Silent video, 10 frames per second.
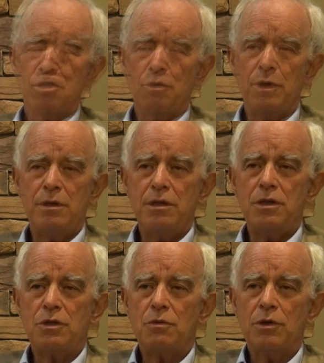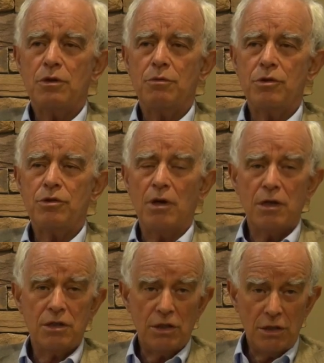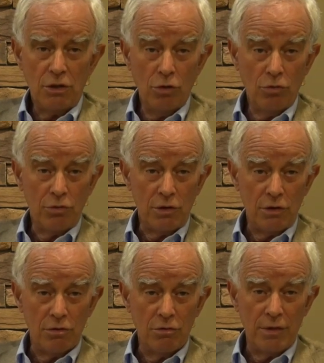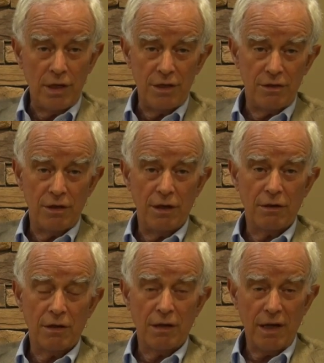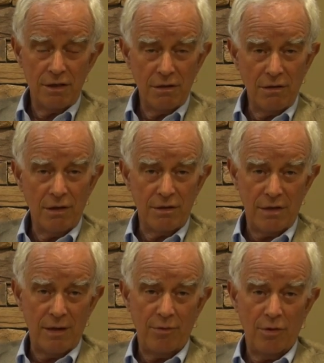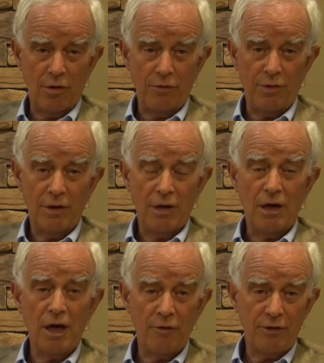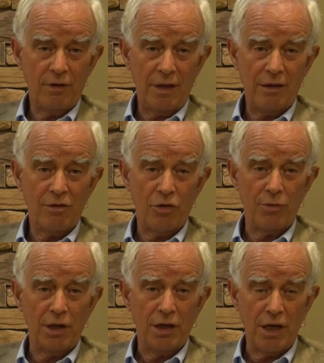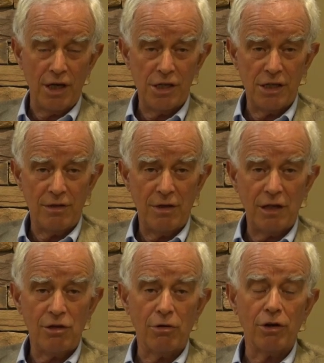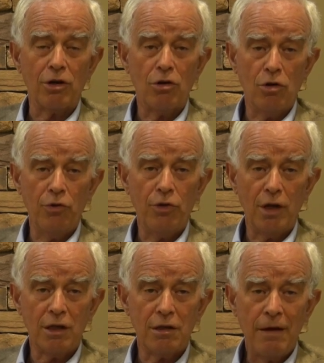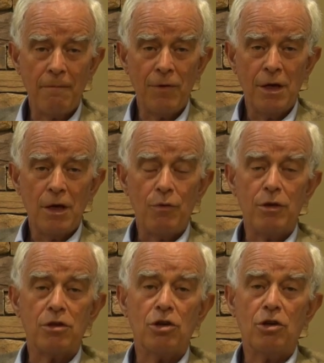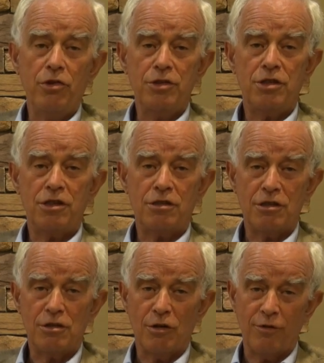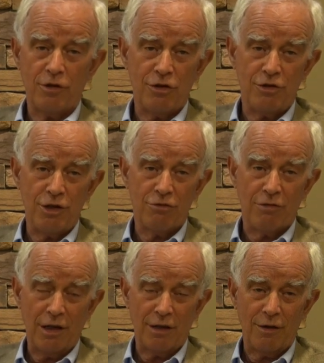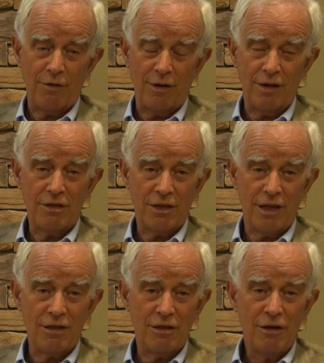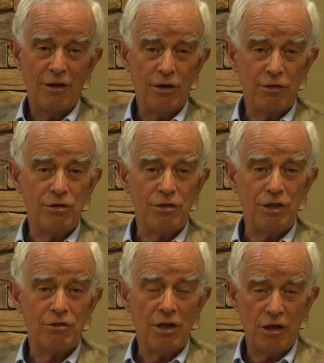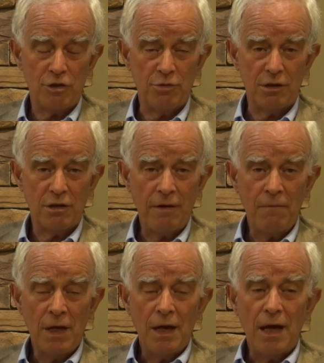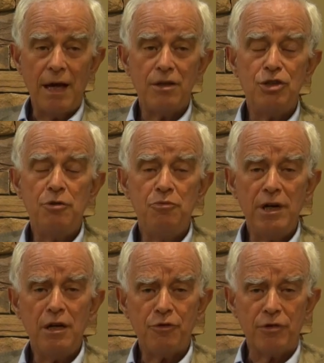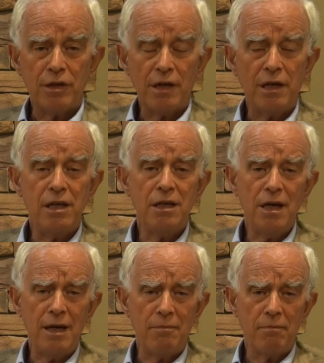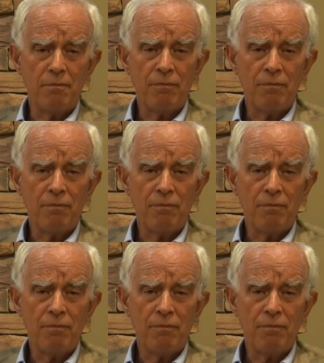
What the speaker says: So this is what your aunt told you is a classical example of an after-death communication, that you are in contact with the consciousness of a deceased relative, in this case her deceased husband. And she prayed for it and he came.